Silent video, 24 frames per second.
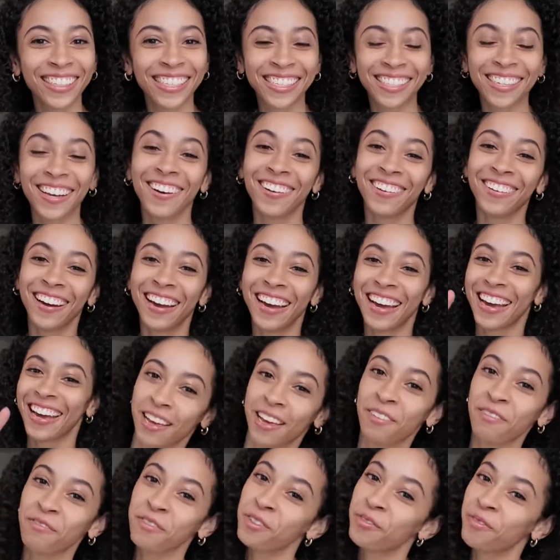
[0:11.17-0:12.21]
So
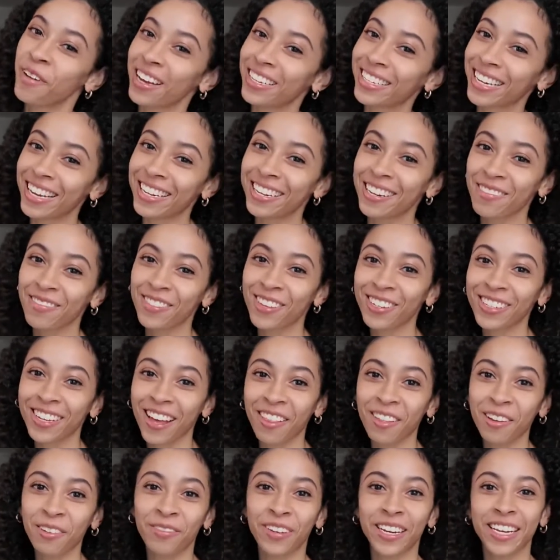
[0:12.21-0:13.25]
if you found any of those
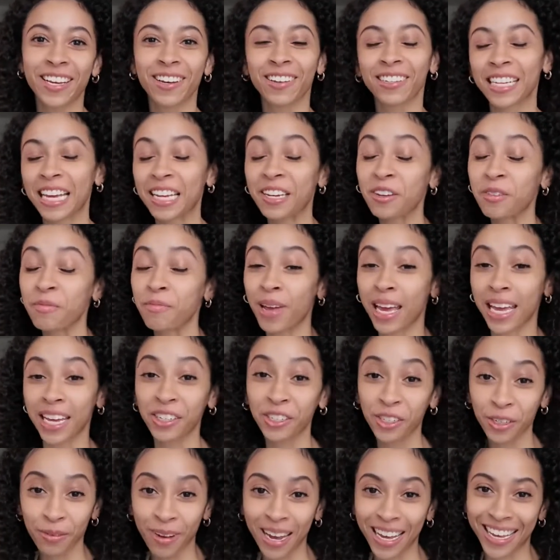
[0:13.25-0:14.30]
other videos and you made
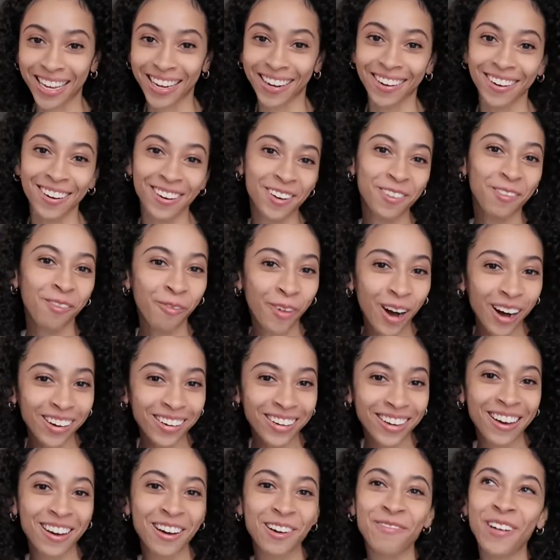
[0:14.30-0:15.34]
your way here,
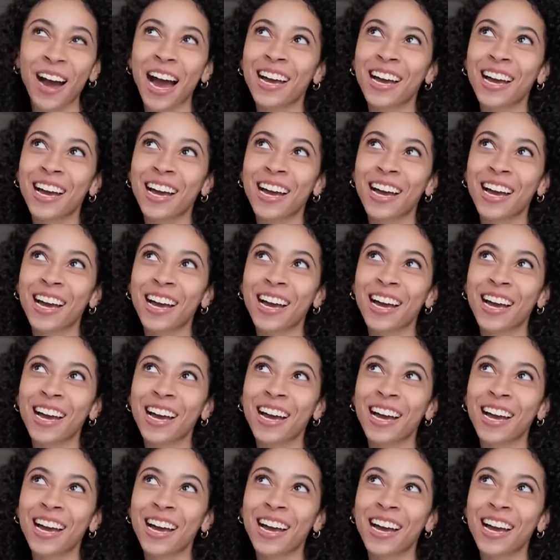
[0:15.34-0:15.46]
welcome.